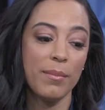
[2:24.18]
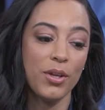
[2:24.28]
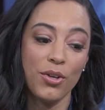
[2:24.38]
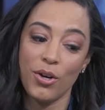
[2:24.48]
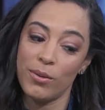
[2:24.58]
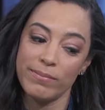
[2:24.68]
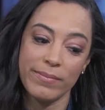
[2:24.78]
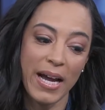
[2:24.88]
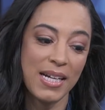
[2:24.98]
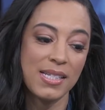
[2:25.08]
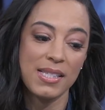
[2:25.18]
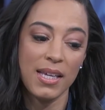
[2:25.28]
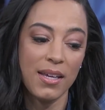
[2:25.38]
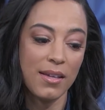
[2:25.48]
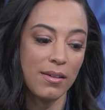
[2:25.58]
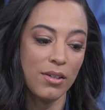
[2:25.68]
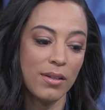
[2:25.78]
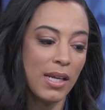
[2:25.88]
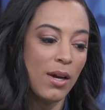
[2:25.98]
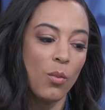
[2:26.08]
you know, I just think,
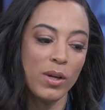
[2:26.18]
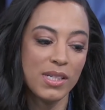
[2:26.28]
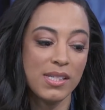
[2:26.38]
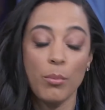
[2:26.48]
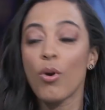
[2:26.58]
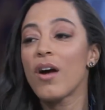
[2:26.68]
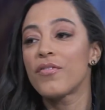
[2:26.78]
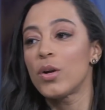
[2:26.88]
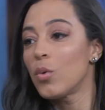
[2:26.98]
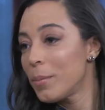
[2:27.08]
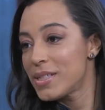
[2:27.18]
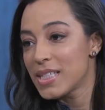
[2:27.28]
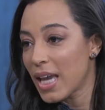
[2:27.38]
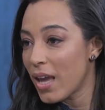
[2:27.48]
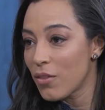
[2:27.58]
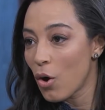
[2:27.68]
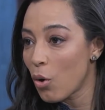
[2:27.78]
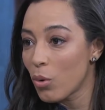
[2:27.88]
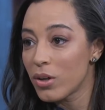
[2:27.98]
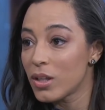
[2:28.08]
what does it profit a woman to gain the
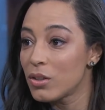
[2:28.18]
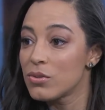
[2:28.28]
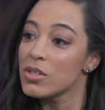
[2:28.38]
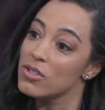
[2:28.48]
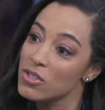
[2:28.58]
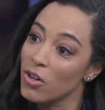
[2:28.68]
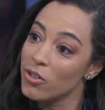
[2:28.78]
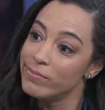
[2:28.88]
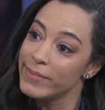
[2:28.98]
whole world and lose her soul?